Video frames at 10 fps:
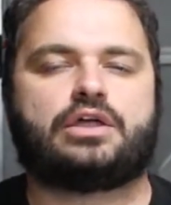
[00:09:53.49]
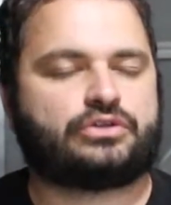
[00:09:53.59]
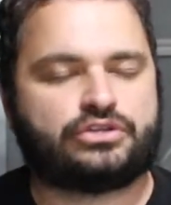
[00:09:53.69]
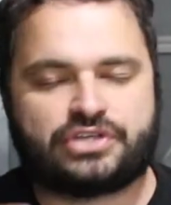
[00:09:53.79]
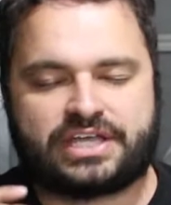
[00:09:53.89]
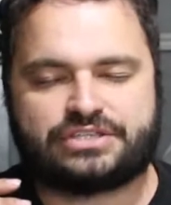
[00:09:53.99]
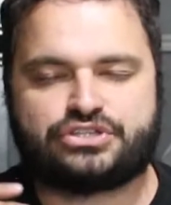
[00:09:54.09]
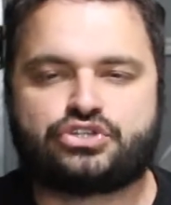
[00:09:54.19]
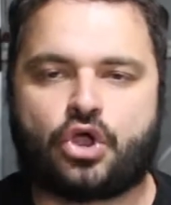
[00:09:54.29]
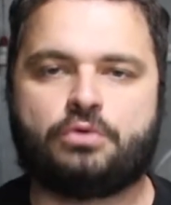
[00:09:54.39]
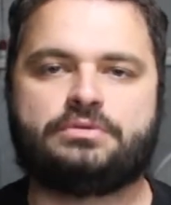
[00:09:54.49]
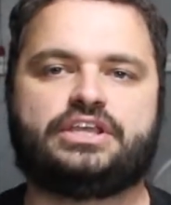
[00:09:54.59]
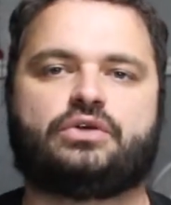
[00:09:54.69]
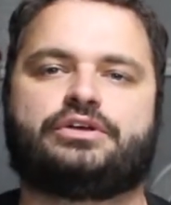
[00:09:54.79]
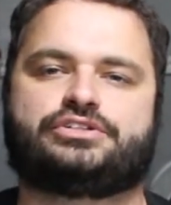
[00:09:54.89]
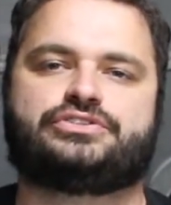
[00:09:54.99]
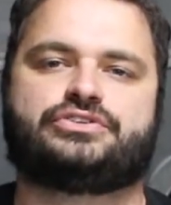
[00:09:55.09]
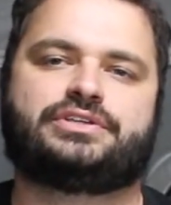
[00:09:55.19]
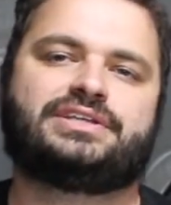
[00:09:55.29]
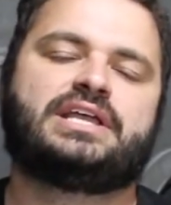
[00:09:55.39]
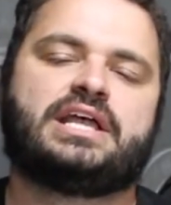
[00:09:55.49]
because I get so many questions on it,